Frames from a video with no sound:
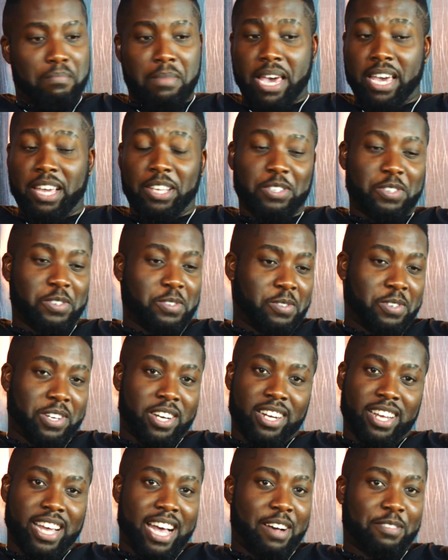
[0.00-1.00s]
Man, you're
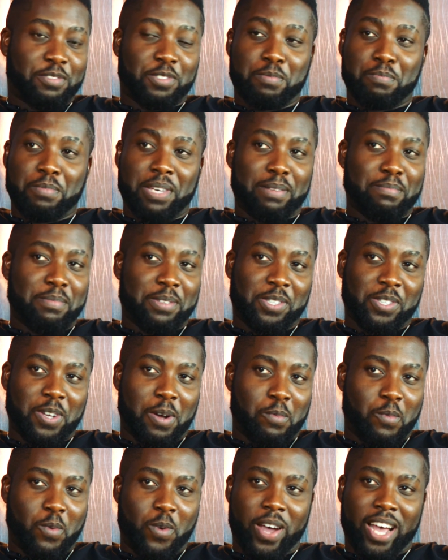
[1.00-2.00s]
going to have to meet me
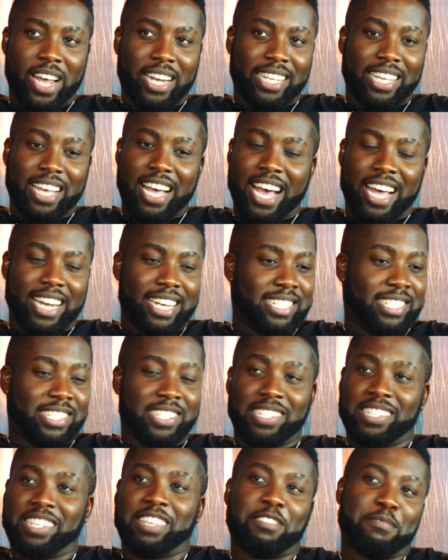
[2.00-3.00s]
somewhere and
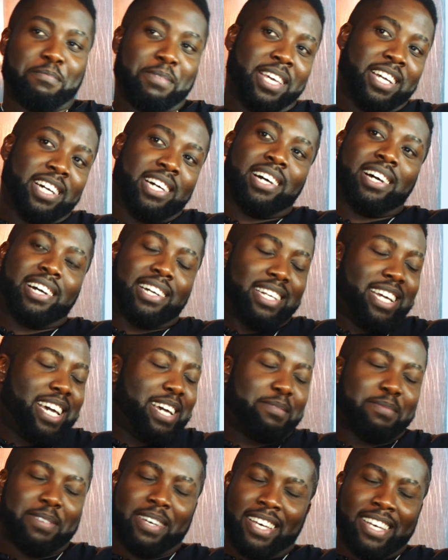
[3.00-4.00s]
just give me a hug.
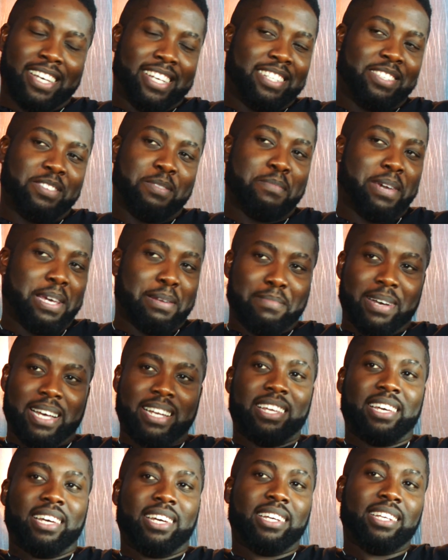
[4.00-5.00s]
Like, man, you made my
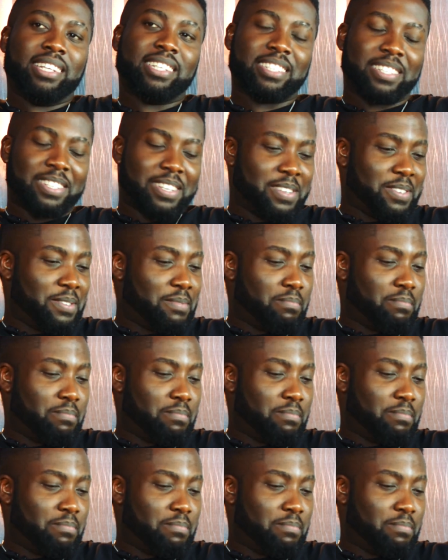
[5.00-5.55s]
day. So.